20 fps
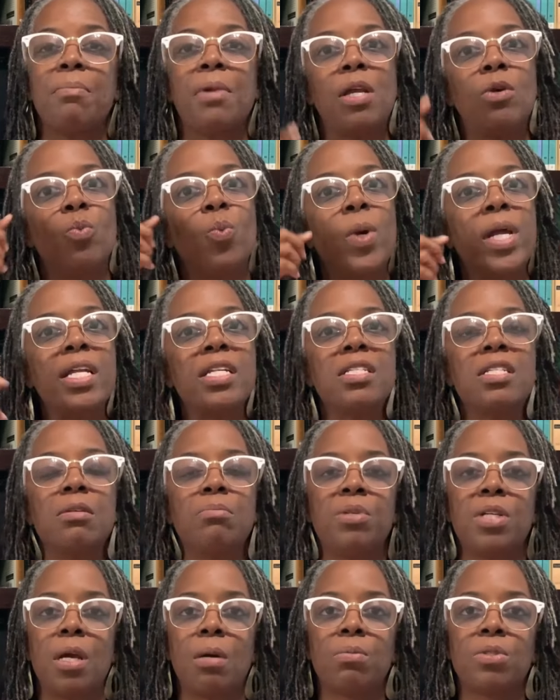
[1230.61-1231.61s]
And when to
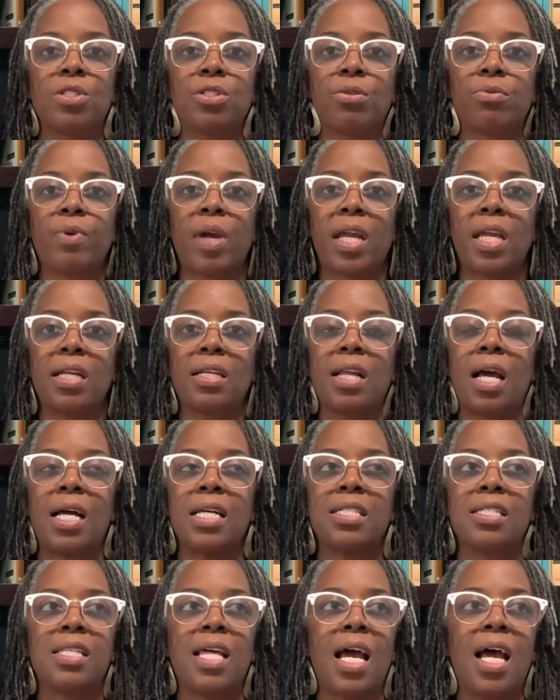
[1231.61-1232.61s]
be able to
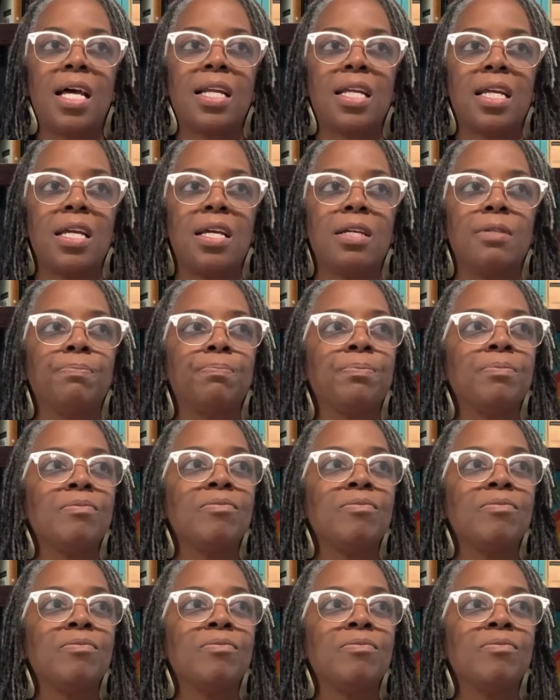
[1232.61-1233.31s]
recognize that? And